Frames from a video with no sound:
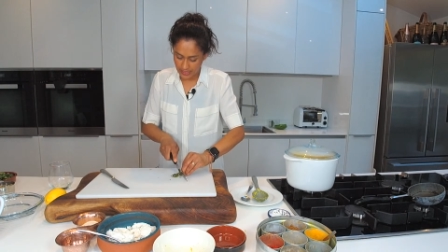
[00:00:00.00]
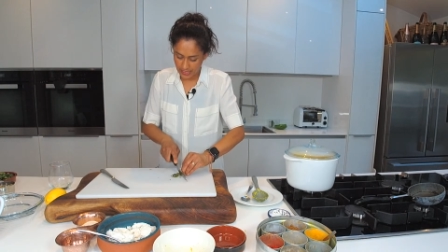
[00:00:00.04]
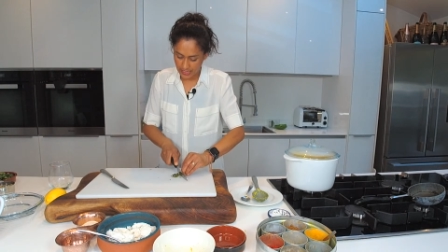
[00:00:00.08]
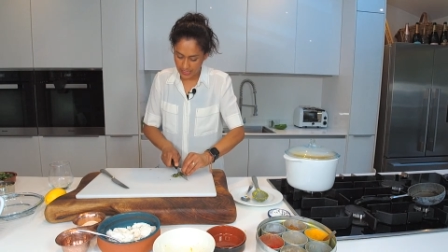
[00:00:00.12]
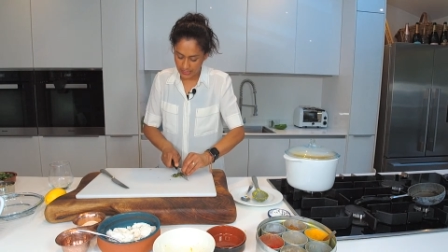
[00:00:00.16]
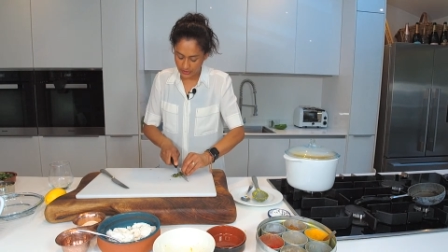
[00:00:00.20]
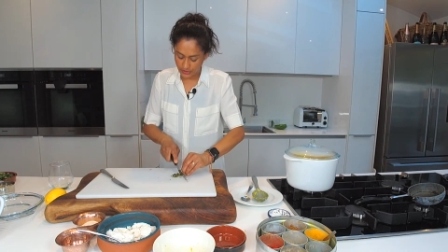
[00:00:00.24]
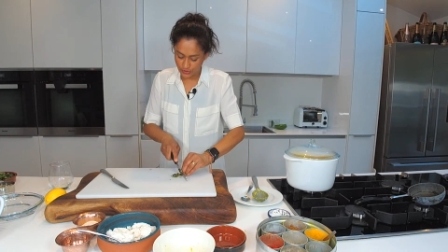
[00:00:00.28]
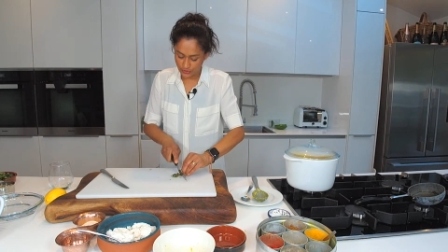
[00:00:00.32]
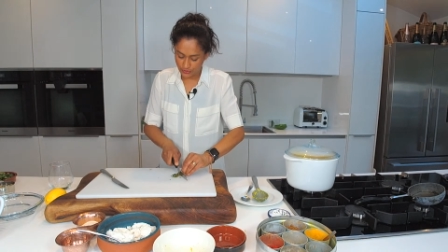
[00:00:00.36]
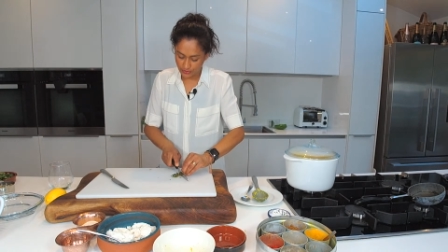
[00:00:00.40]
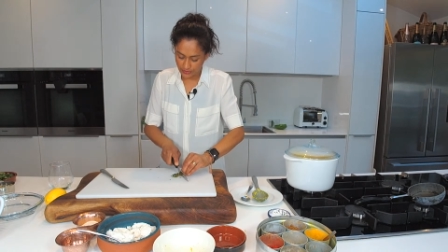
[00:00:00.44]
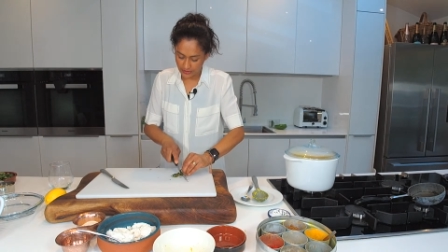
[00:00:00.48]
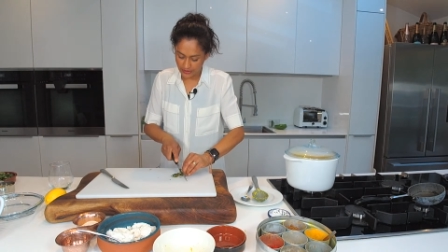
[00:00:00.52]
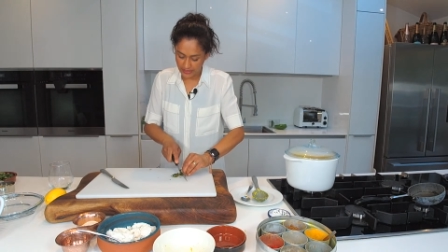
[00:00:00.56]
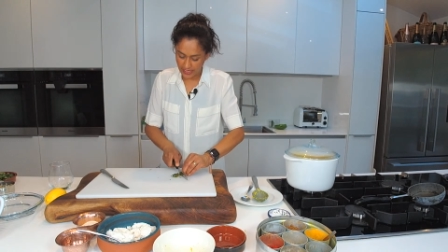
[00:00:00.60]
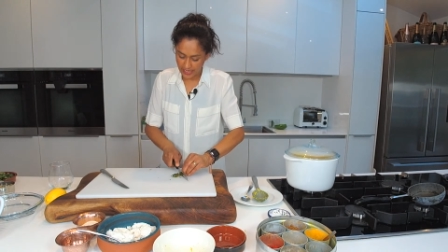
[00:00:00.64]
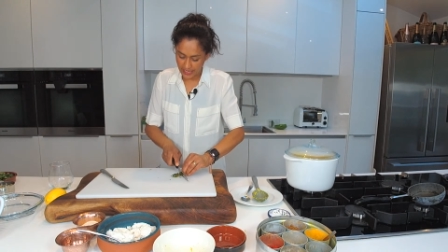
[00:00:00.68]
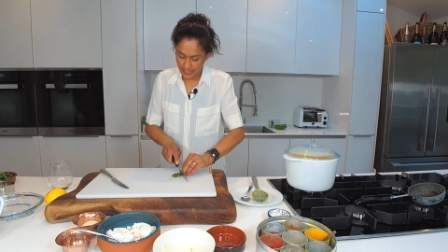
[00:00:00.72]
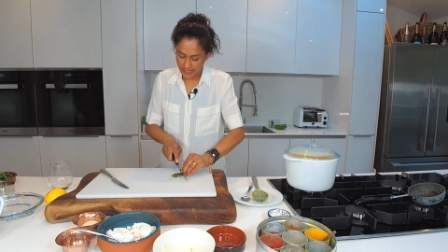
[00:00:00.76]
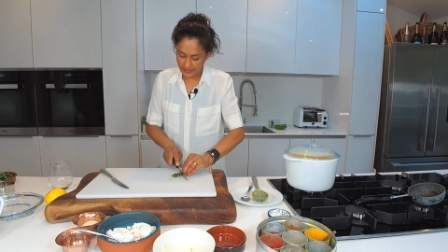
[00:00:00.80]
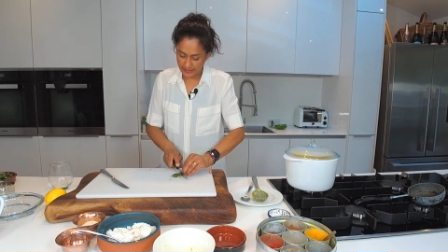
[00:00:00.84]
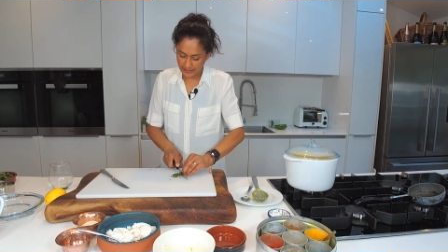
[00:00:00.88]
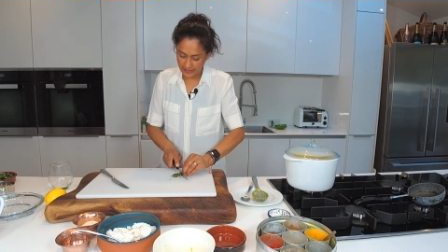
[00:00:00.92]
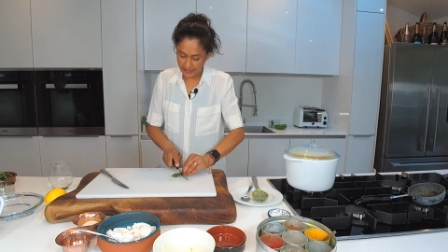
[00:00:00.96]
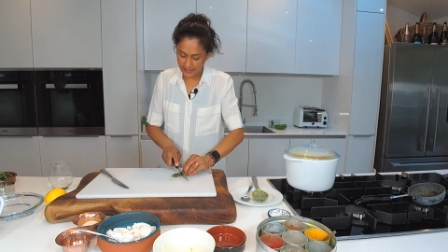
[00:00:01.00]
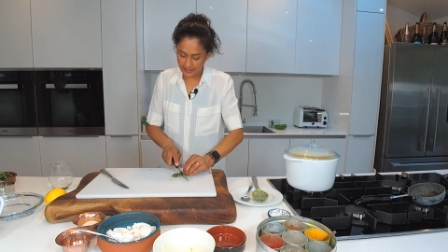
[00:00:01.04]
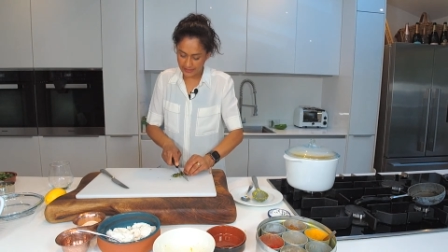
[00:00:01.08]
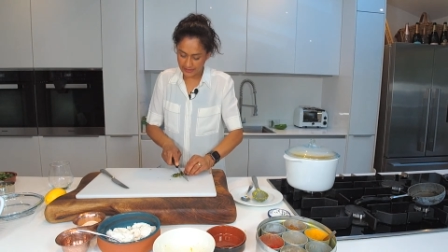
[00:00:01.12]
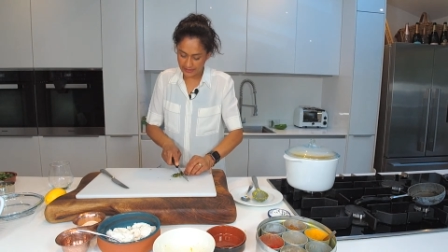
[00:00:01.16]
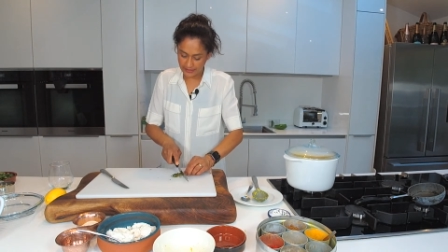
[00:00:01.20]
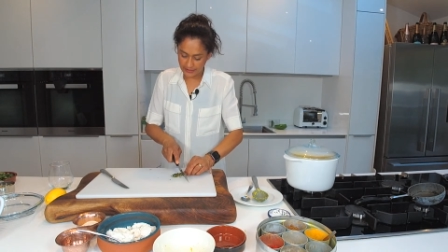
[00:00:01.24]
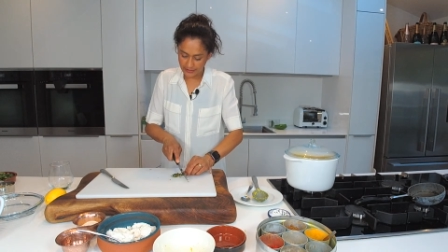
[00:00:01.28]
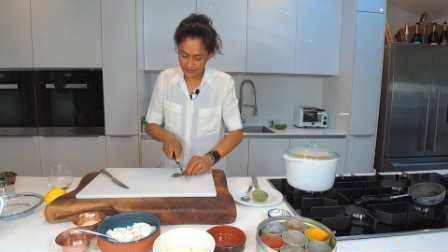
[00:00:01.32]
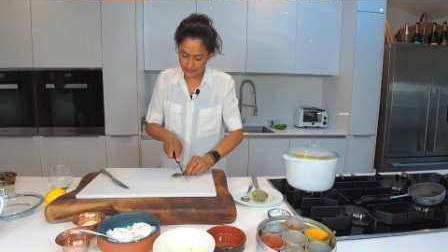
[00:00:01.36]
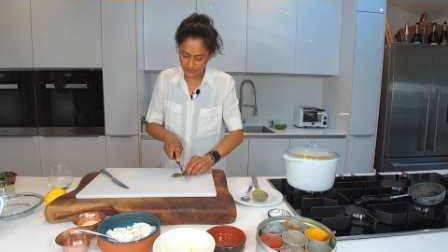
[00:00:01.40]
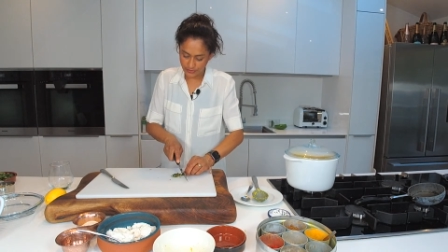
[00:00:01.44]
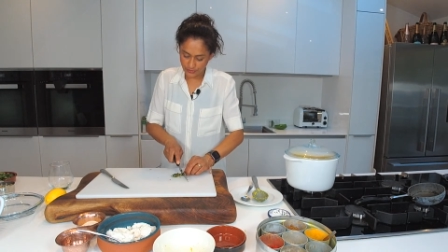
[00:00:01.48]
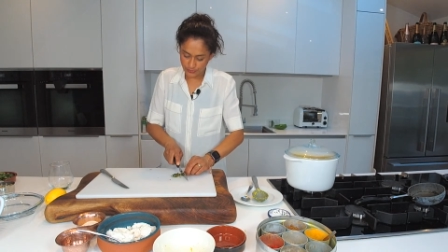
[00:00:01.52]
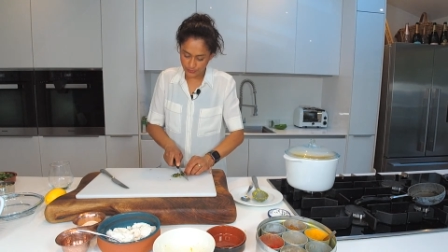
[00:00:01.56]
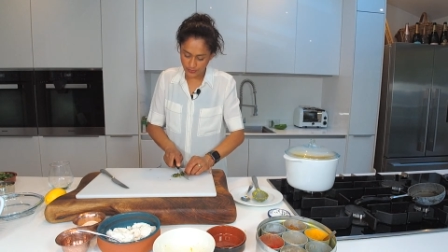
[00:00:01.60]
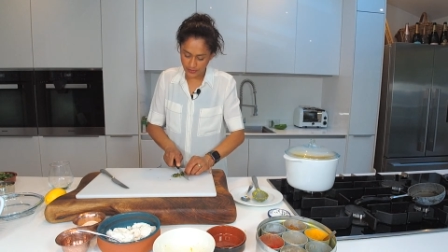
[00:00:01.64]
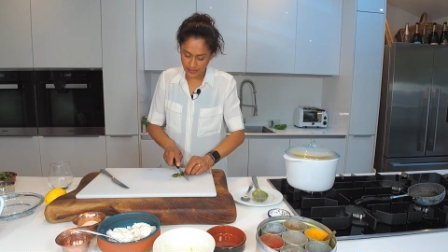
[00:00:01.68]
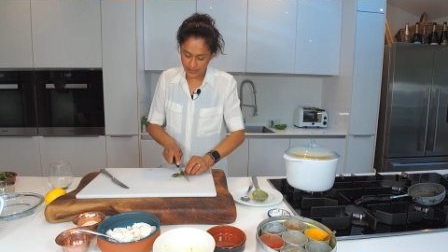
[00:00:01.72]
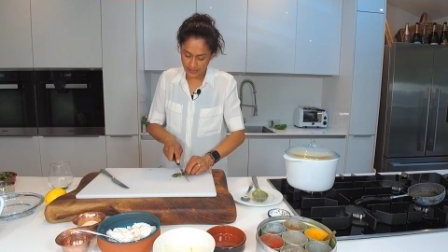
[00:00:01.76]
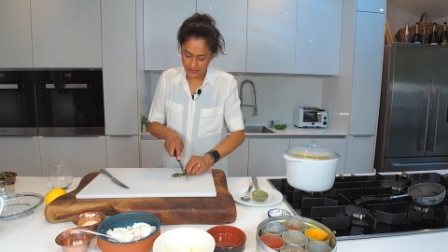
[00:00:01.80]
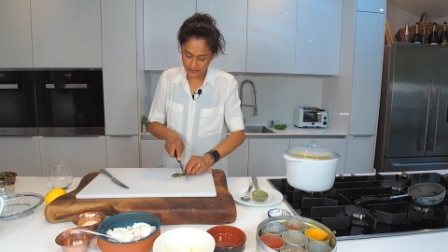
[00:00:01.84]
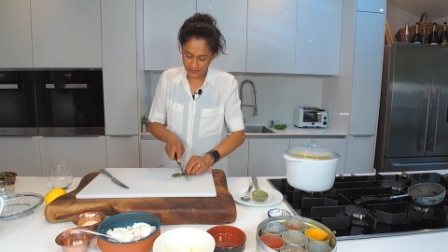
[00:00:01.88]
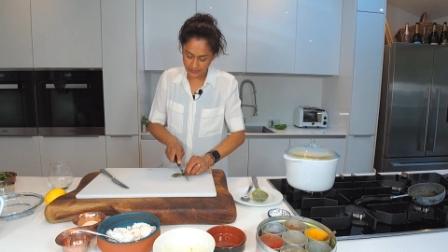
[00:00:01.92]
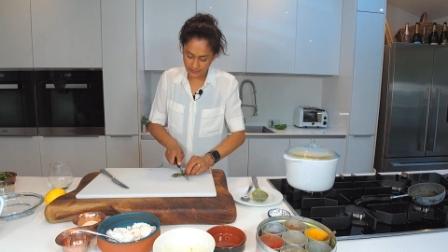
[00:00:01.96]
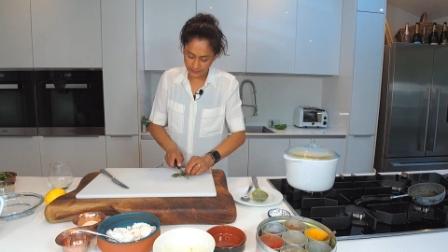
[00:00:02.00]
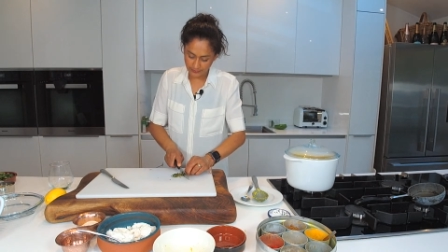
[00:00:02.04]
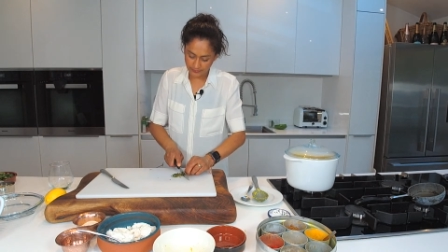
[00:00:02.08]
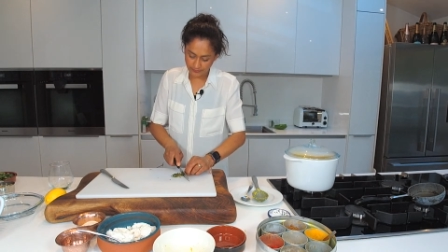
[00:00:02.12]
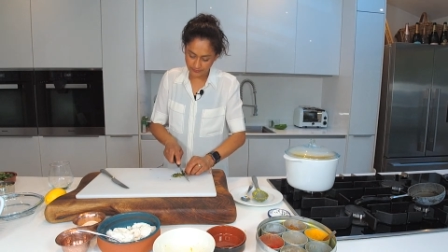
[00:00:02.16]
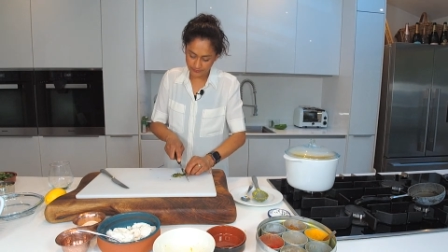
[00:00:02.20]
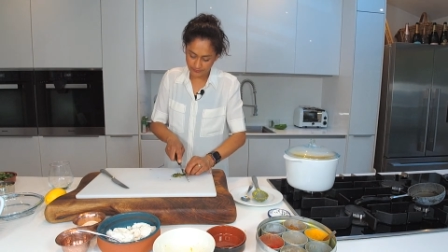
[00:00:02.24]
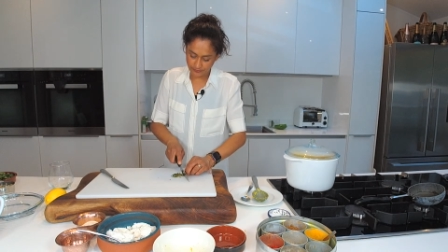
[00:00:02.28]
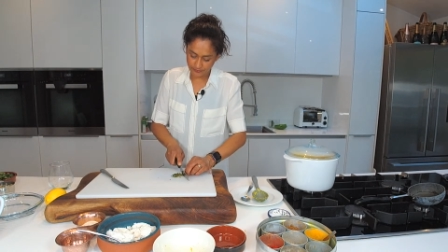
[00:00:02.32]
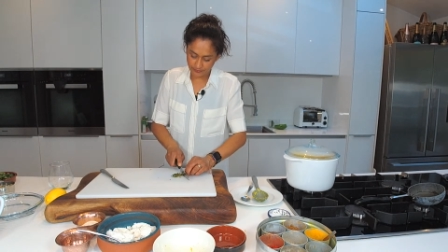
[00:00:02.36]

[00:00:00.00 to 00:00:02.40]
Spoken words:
And you can add that in as well.